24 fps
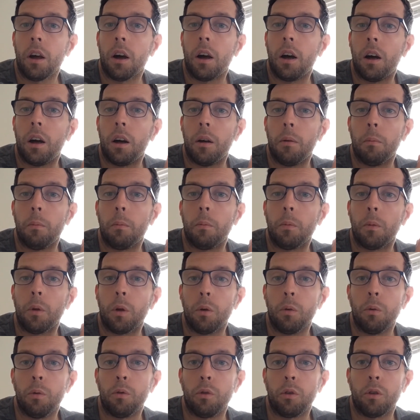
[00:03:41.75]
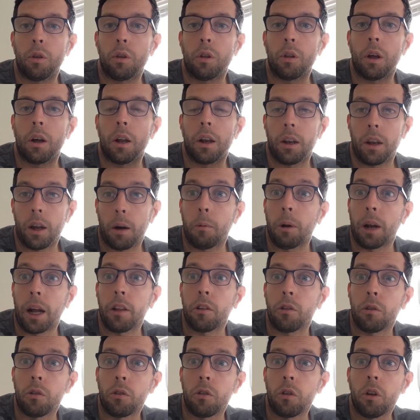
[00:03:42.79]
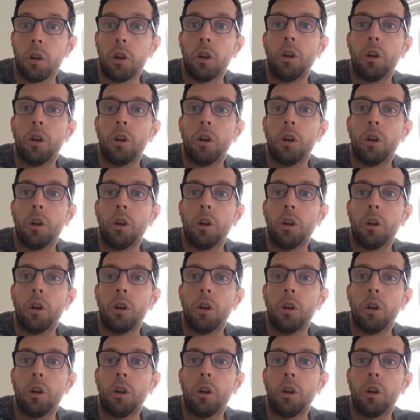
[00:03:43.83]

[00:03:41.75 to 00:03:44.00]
who's now an adult,